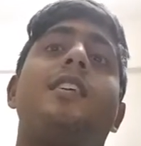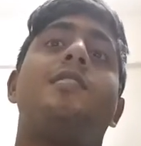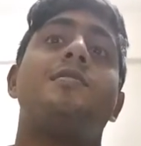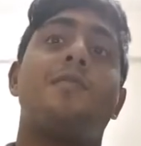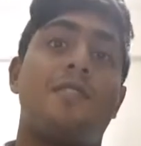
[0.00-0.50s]
the
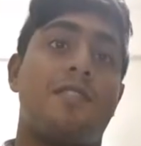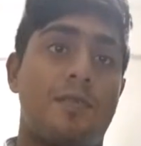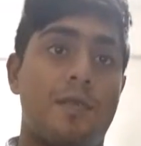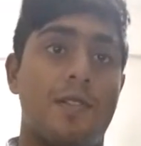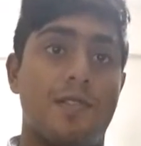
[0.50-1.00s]
inner solar
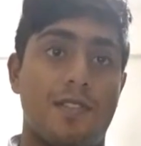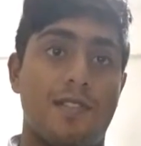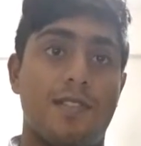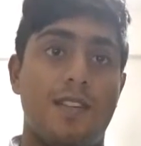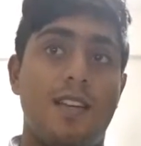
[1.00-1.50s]
system
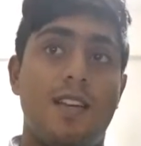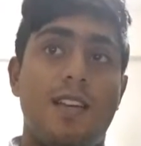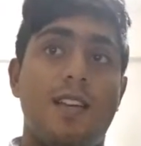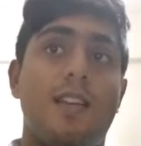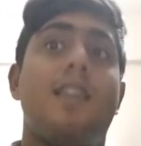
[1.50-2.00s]
closer,
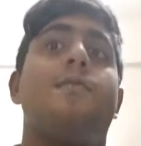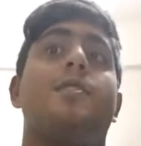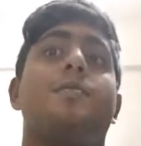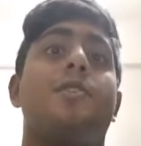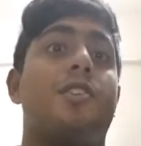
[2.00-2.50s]
and
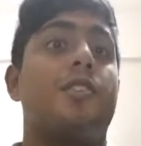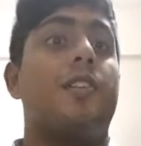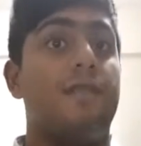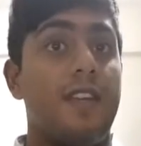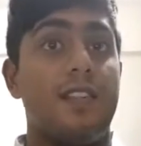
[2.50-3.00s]
with
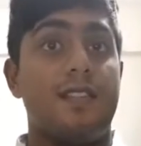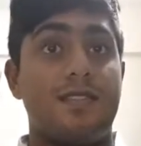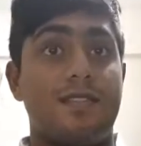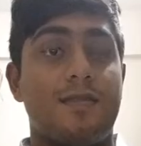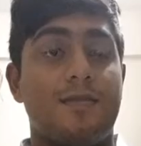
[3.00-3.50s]
Mercury and
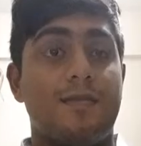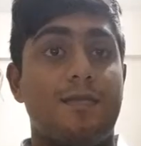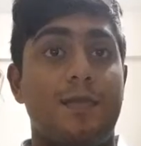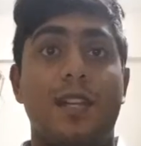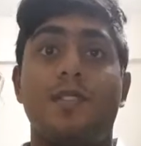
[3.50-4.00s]
Venus
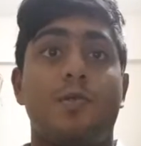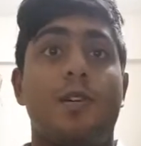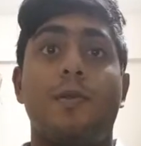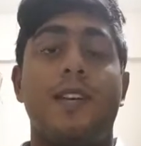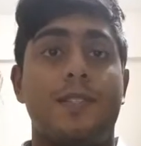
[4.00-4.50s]
being a
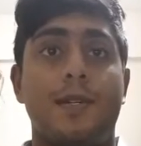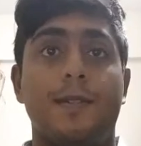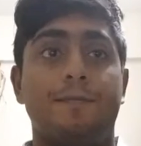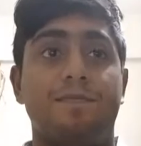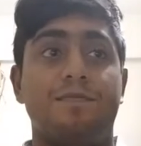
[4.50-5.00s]
swing away as
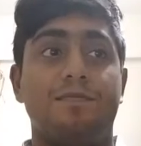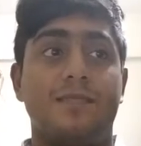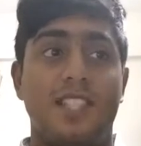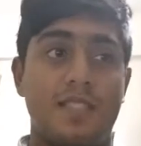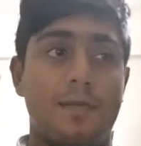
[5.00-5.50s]
well.
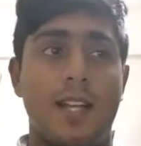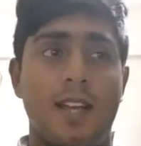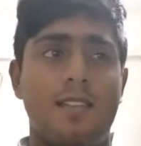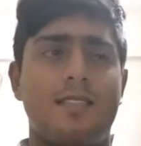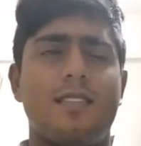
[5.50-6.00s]
These
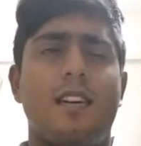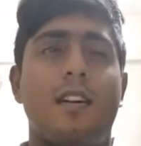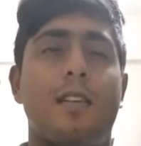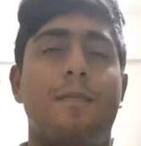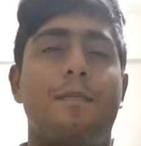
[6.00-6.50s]
planets
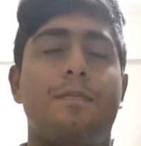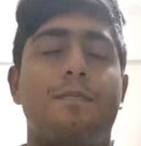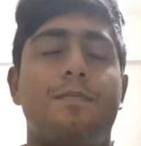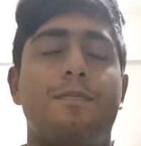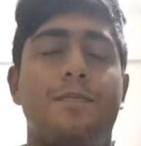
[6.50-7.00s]
are
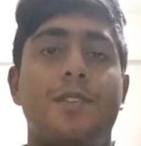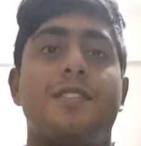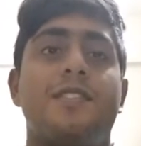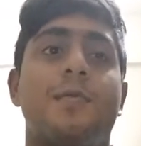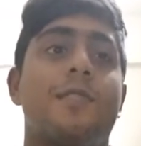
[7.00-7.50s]

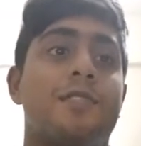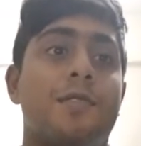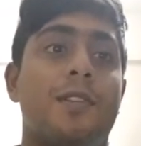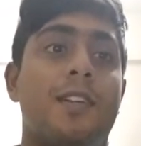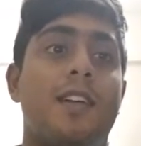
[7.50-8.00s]
bursting with
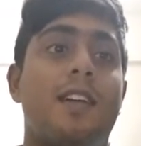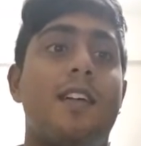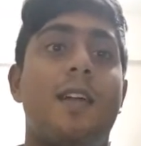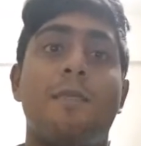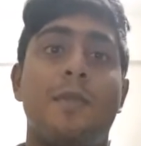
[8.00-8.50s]
solar
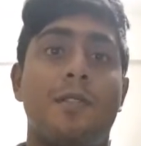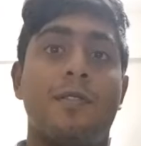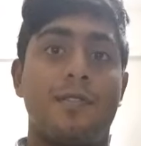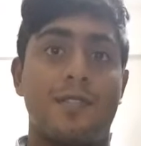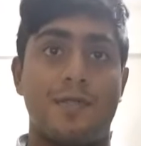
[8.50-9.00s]
and
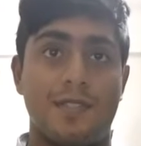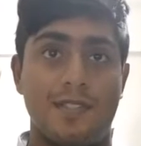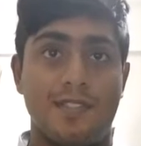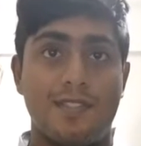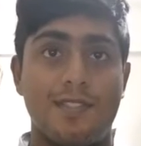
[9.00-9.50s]
mineral
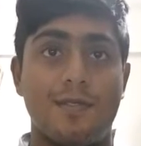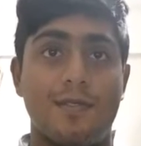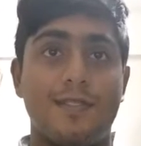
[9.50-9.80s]
resources.